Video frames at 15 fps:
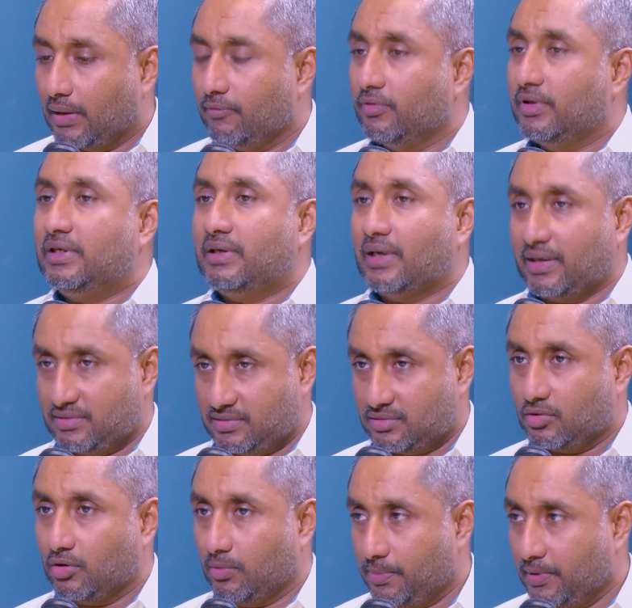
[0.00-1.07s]
we as
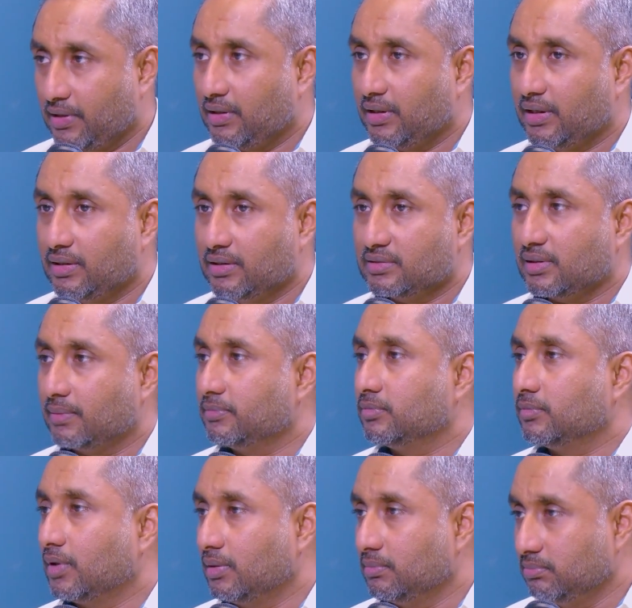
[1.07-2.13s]
corporate leaders,
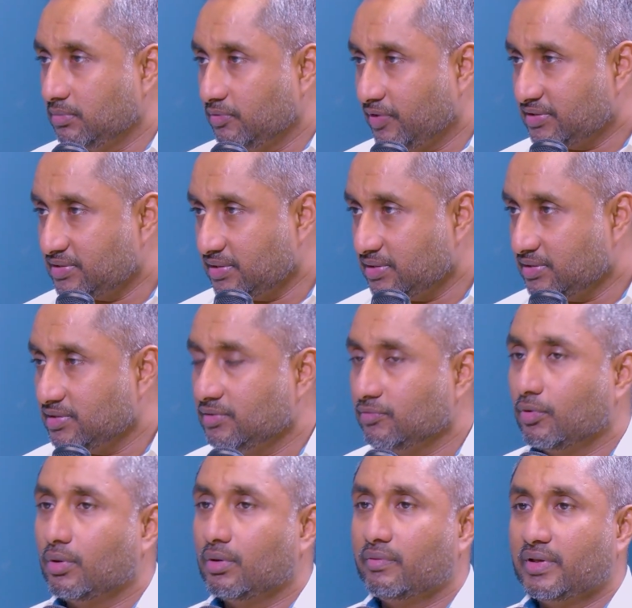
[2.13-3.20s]
Vasanthi is
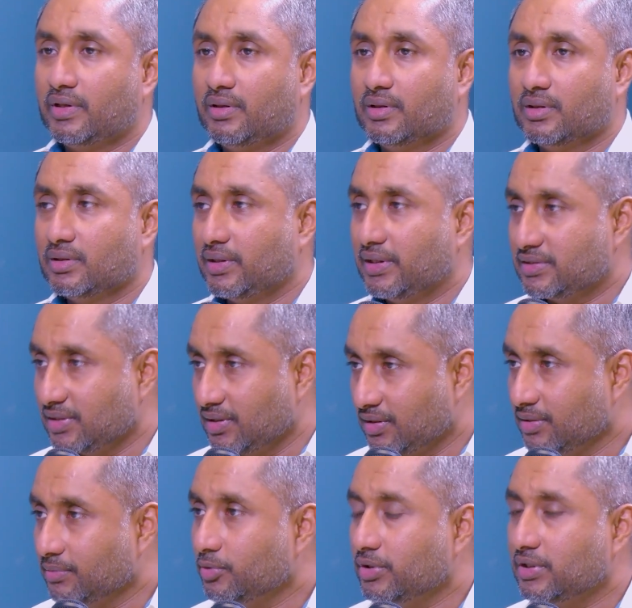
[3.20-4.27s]
involved with the HR
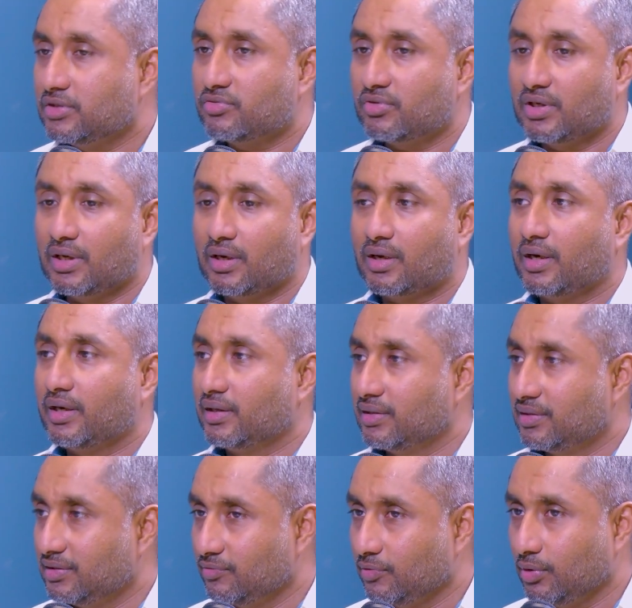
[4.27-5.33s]
community in Sri Lanka, I
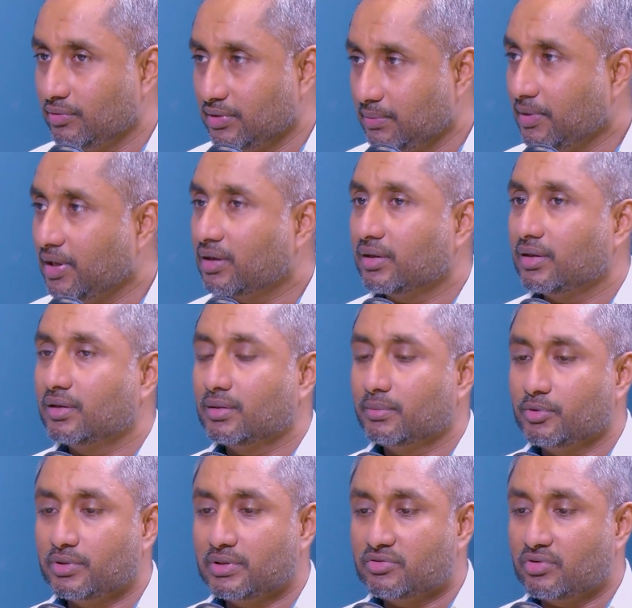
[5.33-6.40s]
get involved with the marketing
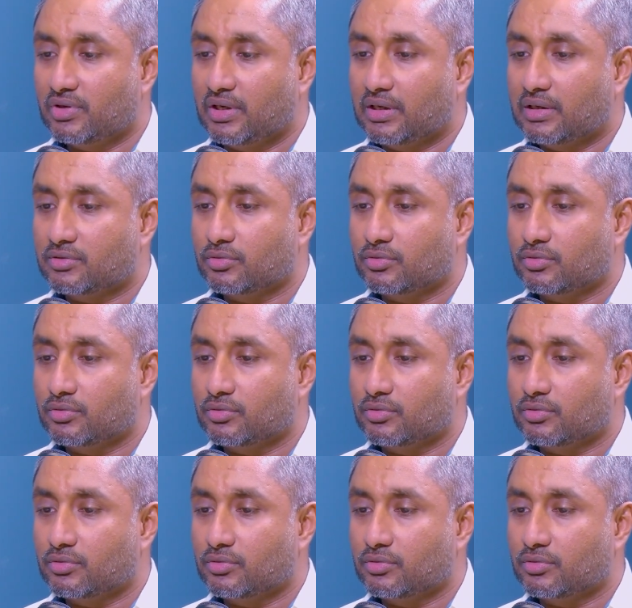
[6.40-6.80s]
community in Sri Lanka.